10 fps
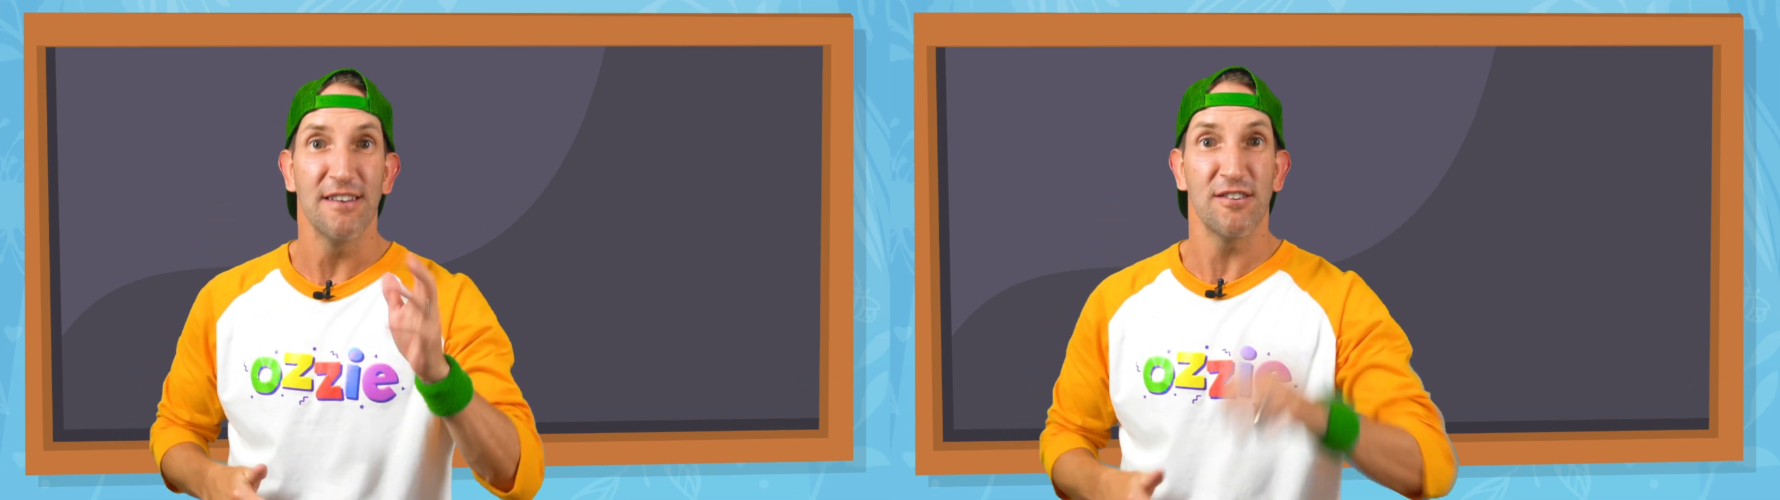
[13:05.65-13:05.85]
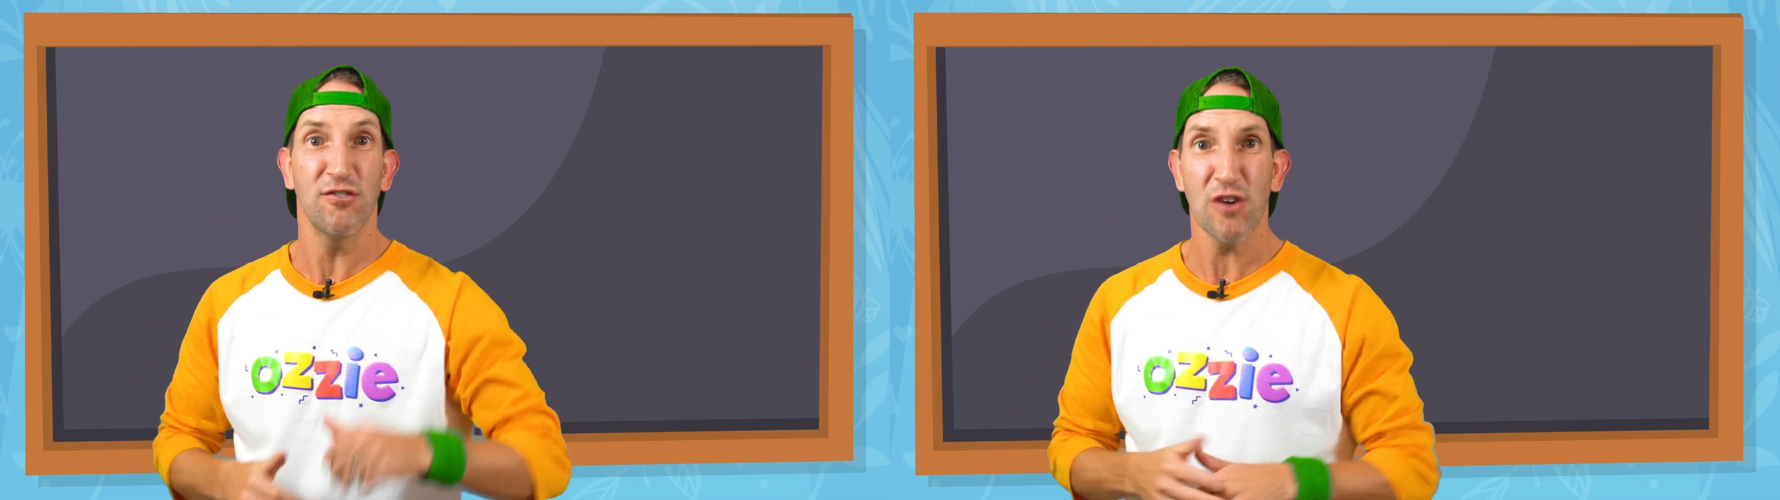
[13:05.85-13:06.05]

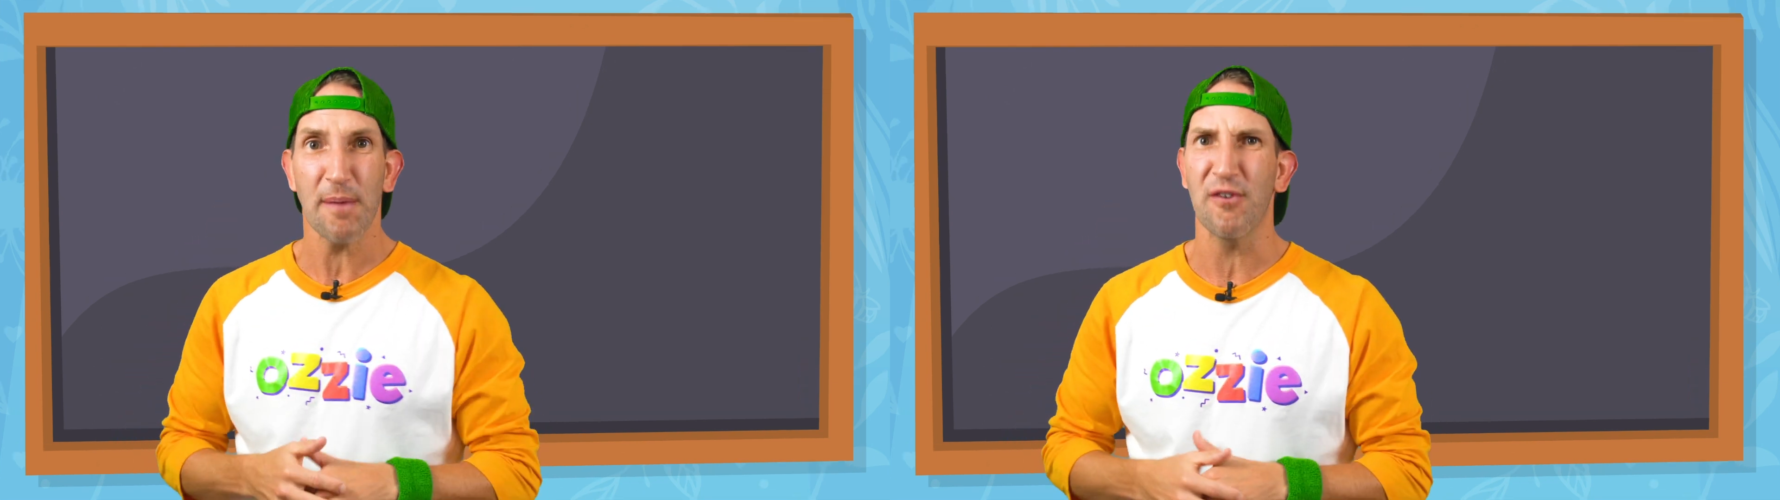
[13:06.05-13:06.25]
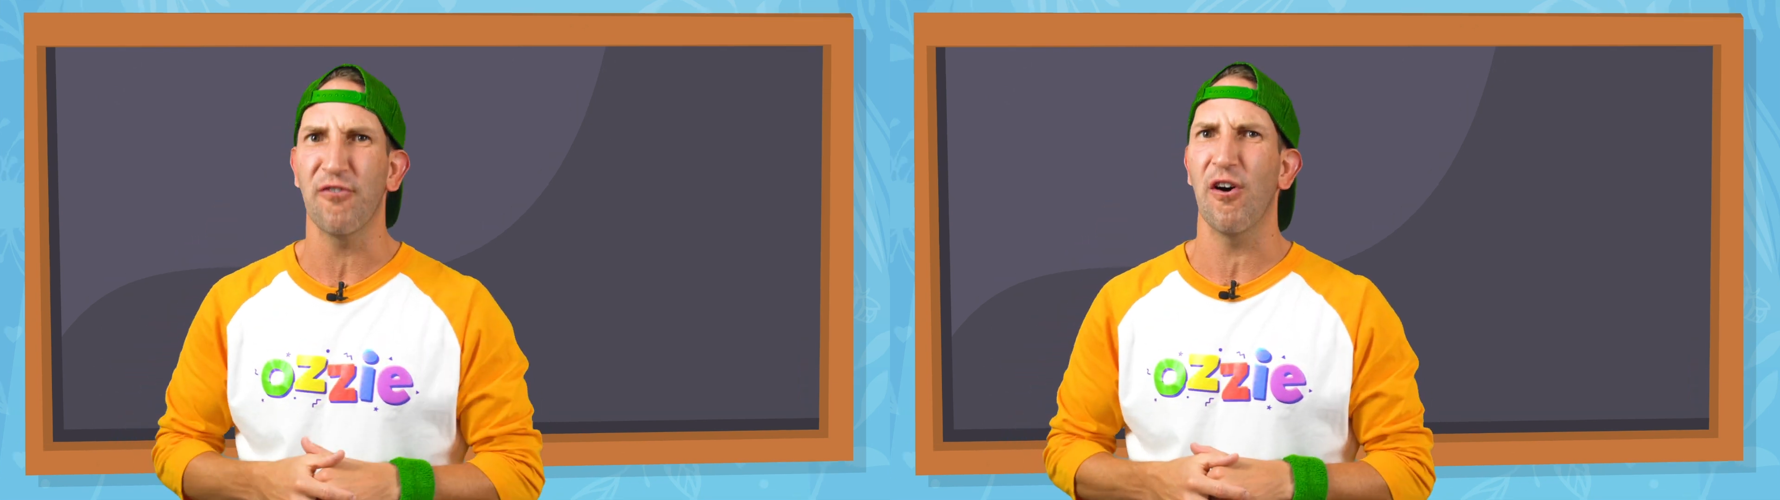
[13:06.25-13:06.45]
did you
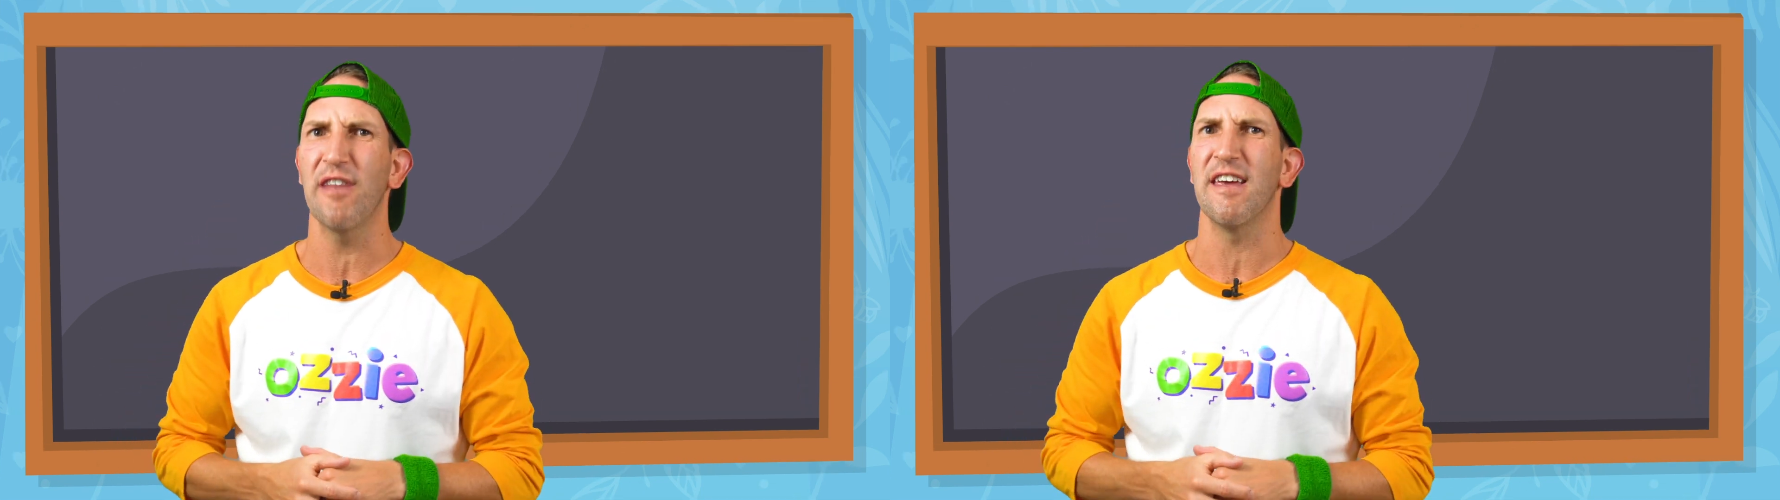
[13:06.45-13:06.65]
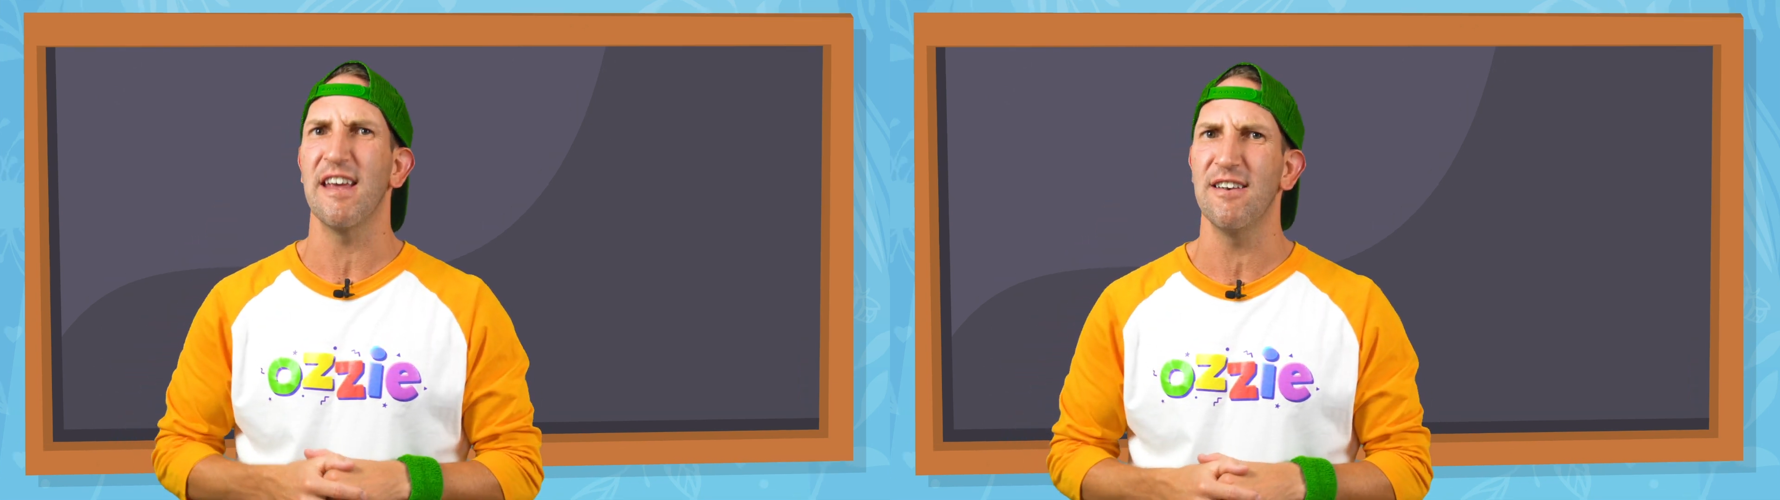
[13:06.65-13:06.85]
happen to
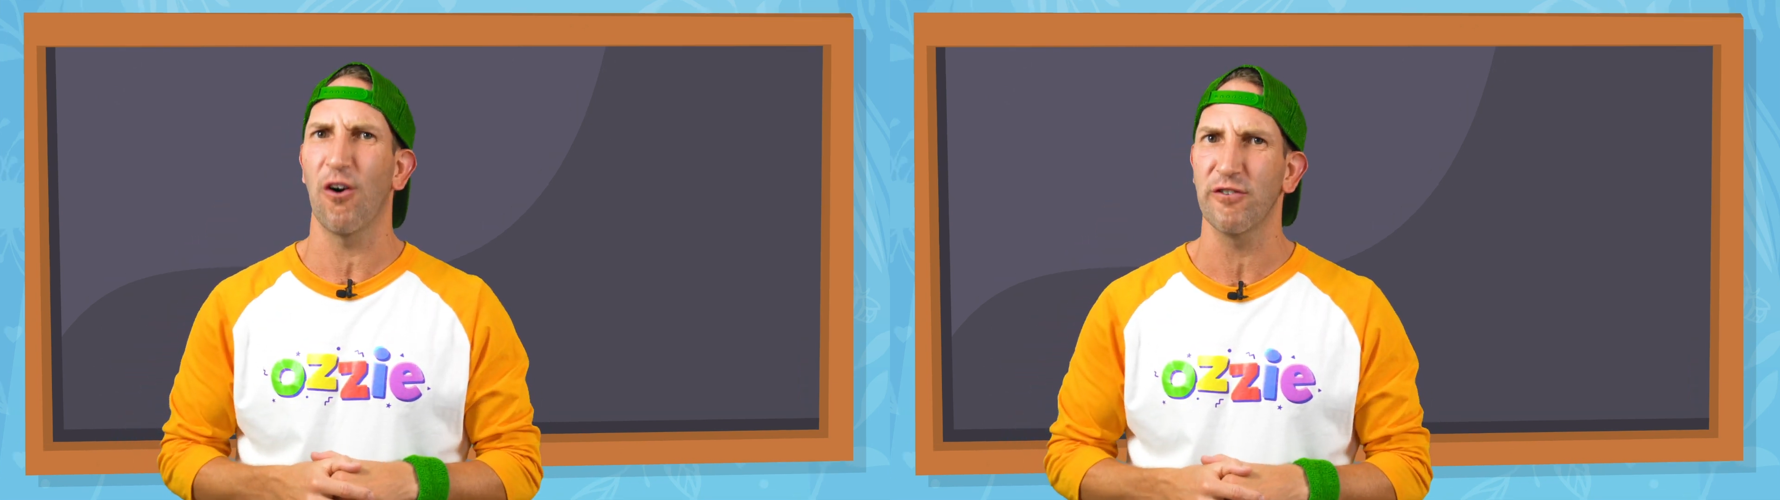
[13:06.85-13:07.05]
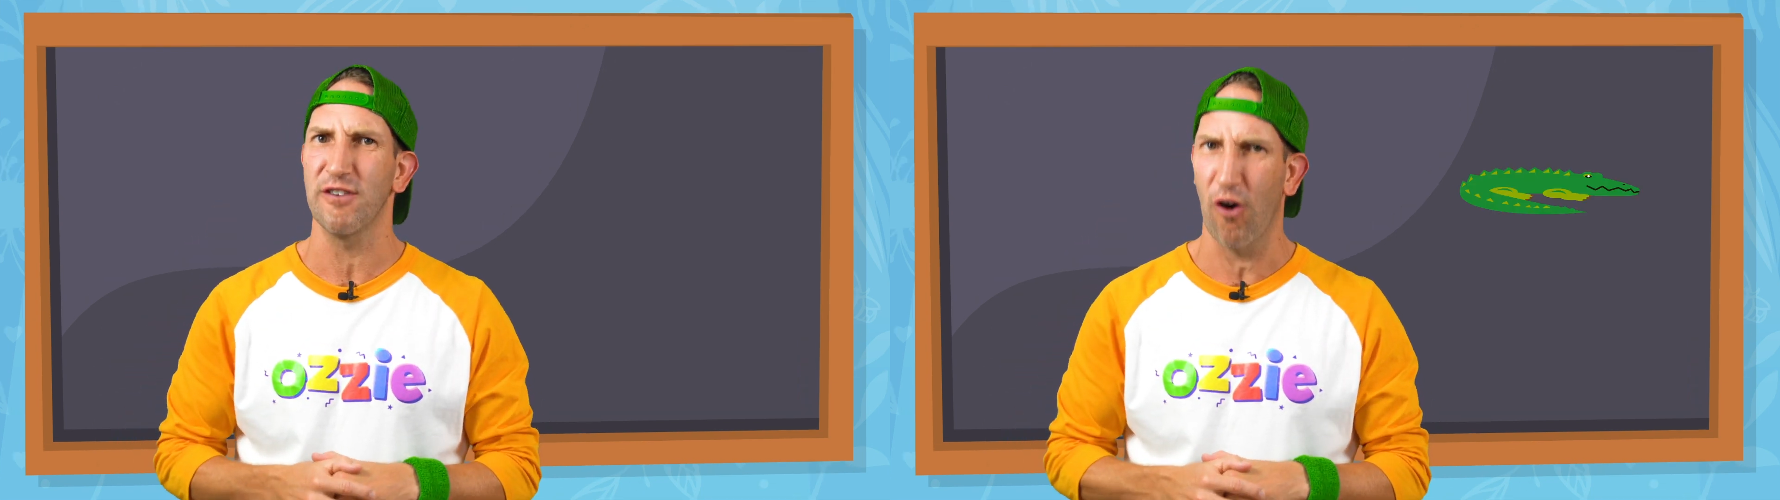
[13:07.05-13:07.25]
find the hidden Ozzie